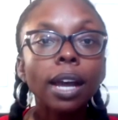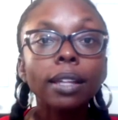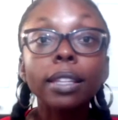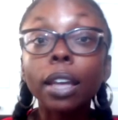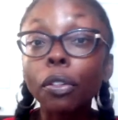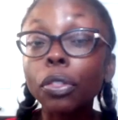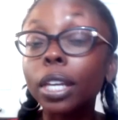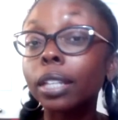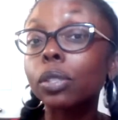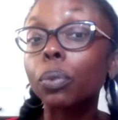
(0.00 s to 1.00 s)
The other thing
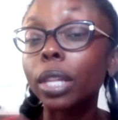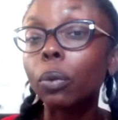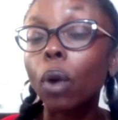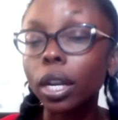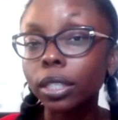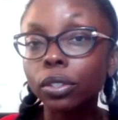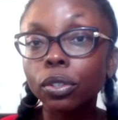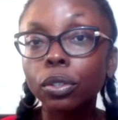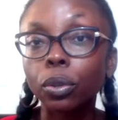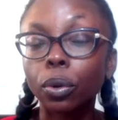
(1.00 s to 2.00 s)
is, when they walk into
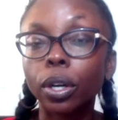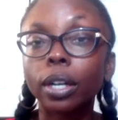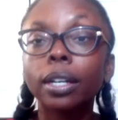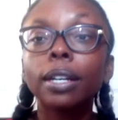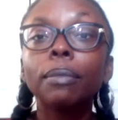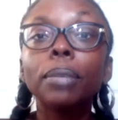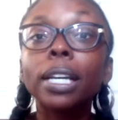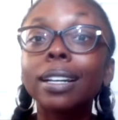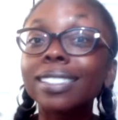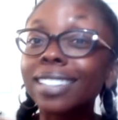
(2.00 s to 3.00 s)
the door,
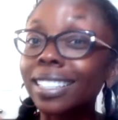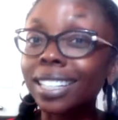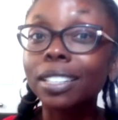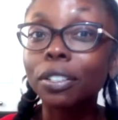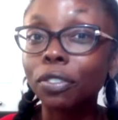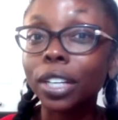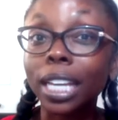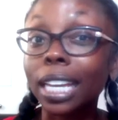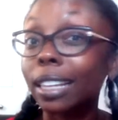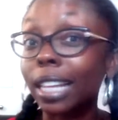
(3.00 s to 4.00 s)
because they tend to
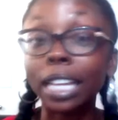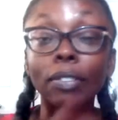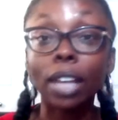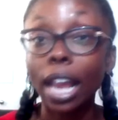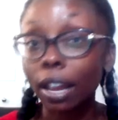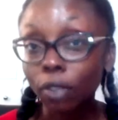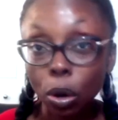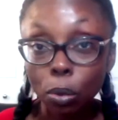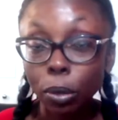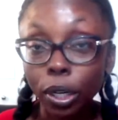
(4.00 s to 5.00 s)
forget they even have
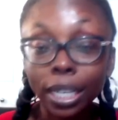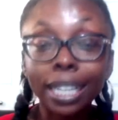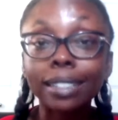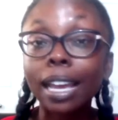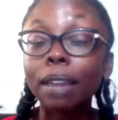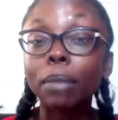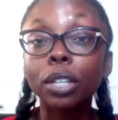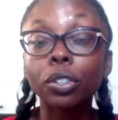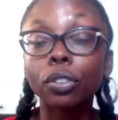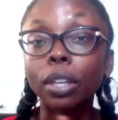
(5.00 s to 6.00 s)
homework, is I make
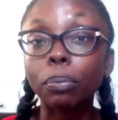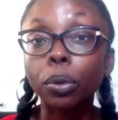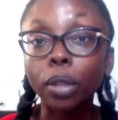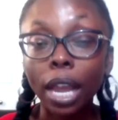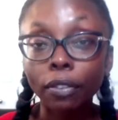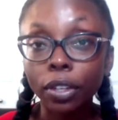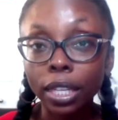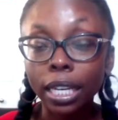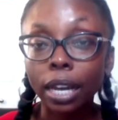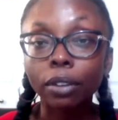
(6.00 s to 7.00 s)
sure they pull
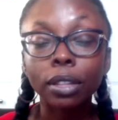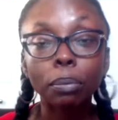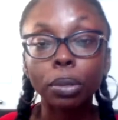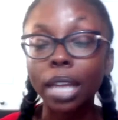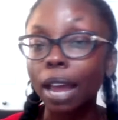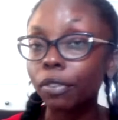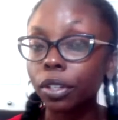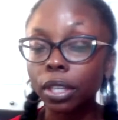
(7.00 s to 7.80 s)
everything out, they put everything